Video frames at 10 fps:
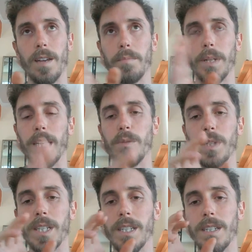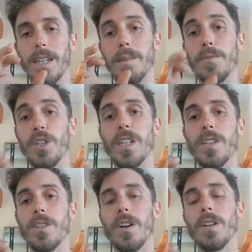plants within the same
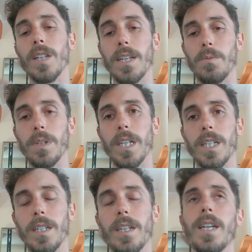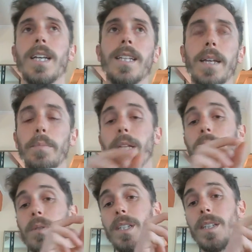genus are less related than
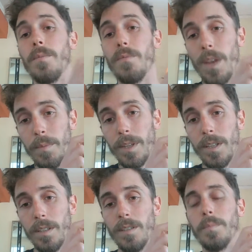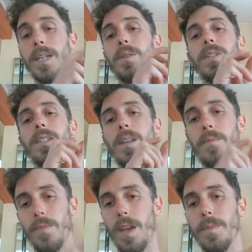plants within the same family. Plants within the same
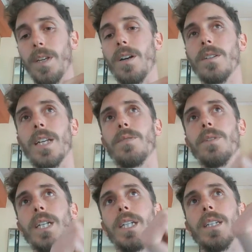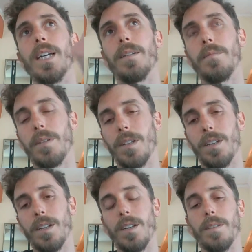family are less related than
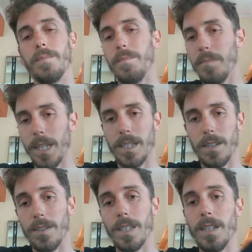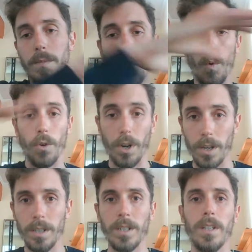plants that are in the same order,
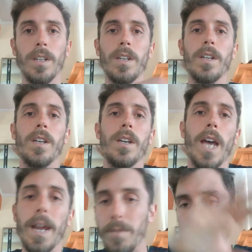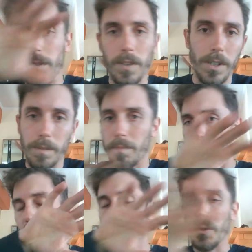and vice versa.
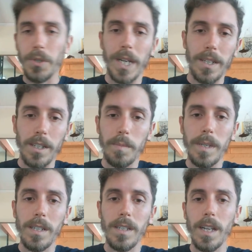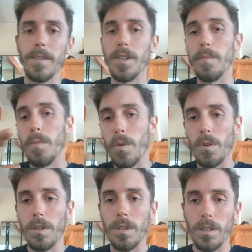The closer you get to the species level, the
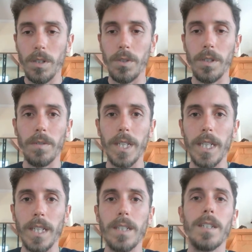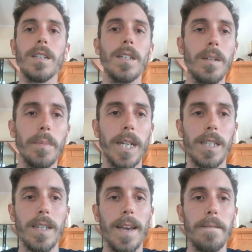more closely related the
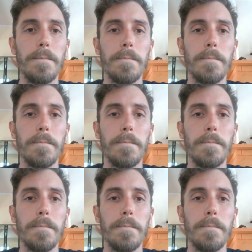plants get.